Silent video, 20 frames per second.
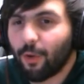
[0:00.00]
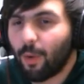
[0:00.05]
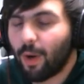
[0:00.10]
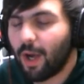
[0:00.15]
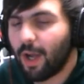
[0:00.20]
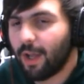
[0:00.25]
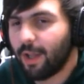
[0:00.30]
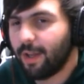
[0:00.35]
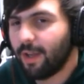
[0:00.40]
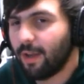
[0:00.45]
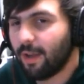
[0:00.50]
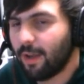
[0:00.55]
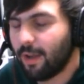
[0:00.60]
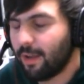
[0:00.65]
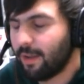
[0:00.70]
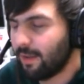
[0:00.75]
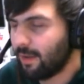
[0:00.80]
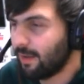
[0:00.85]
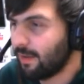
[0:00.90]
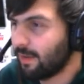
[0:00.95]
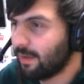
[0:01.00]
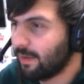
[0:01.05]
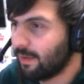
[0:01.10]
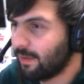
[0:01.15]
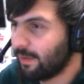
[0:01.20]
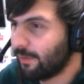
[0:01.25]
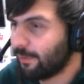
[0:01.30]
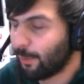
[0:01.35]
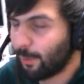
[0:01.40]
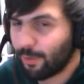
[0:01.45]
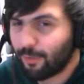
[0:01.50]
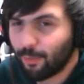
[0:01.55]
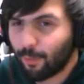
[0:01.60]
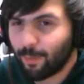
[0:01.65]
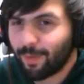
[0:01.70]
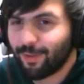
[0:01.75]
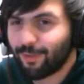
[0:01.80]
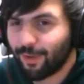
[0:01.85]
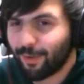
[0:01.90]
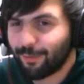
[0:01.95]
I told
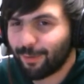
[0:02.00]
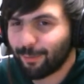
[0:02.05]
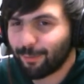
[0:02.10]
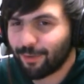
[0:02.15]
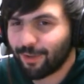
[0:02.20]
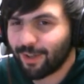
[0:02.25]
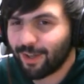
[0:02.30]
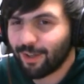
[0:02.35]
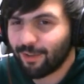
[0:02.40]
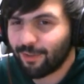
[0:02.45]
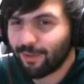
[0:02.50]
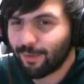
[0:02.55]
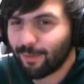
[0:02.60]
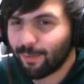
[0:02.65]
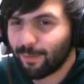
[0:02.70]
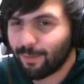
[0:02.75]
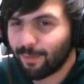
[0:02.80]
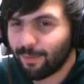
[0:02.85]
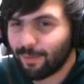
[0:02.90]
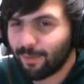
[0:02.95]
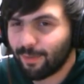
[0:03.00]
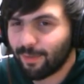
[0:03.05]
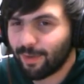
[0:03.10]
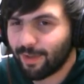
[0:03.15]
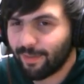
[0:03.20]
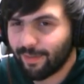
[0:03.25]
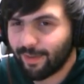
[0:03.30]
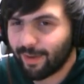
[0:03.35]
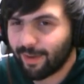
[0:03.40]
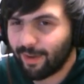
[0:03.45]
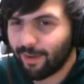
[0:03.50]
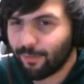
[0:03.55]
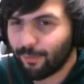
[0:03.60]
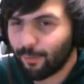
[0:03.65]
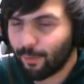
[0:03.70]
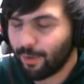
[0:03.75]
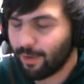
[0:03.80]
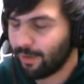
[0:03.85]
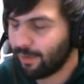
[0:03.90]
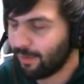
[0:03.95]
myself I was going to get 2. And then I got 3.